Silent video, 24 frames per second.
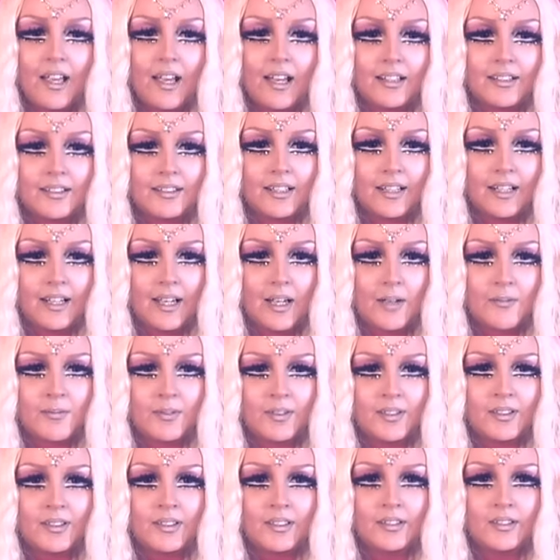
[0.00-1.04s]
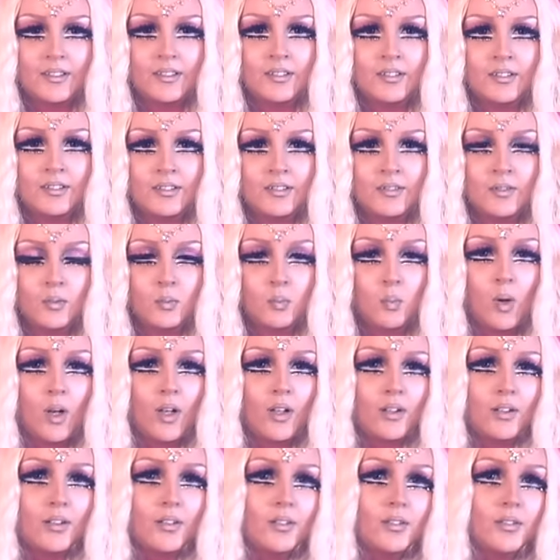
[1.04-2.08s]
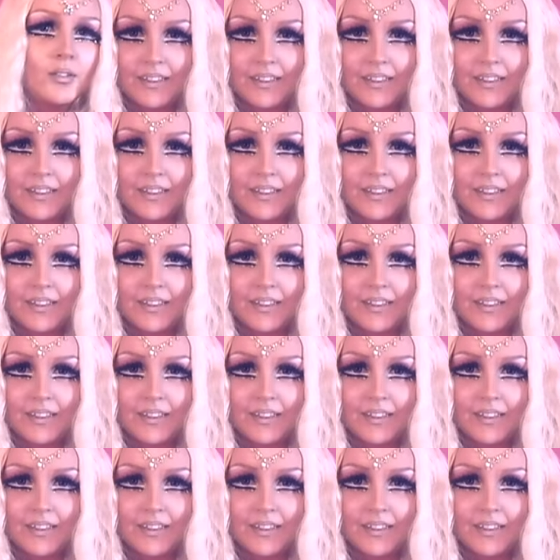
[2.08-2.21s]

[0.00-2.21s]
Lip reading: And I haven't... What?